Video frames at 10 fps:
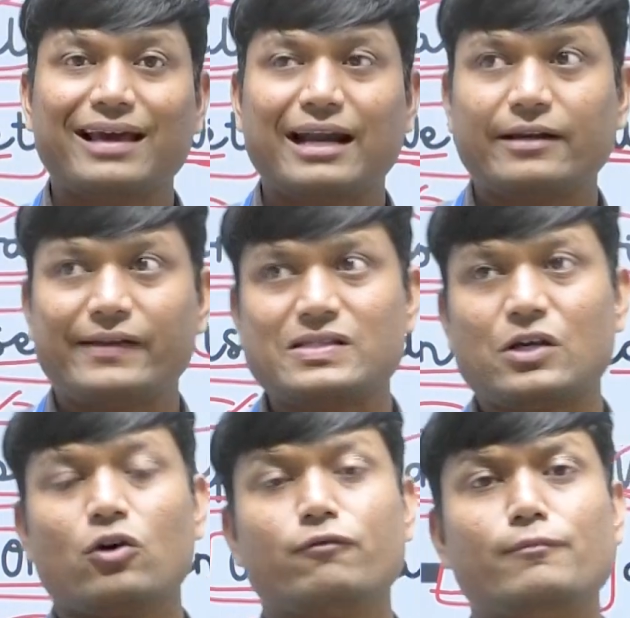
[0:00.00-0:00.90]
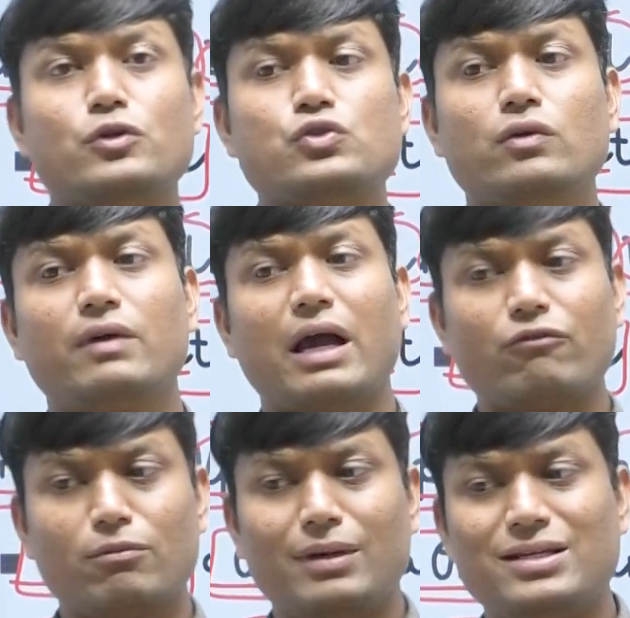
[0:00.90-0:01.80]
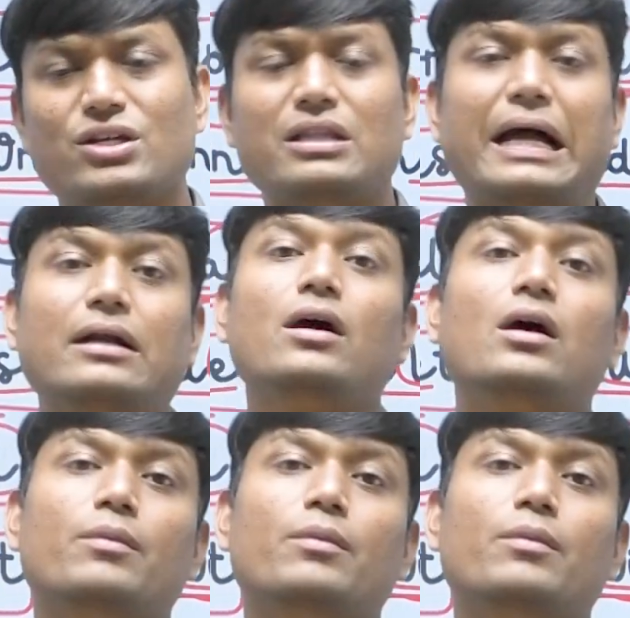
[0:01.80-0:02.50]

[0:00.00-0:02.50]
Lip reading: characteristic of monsoon, we have to mention that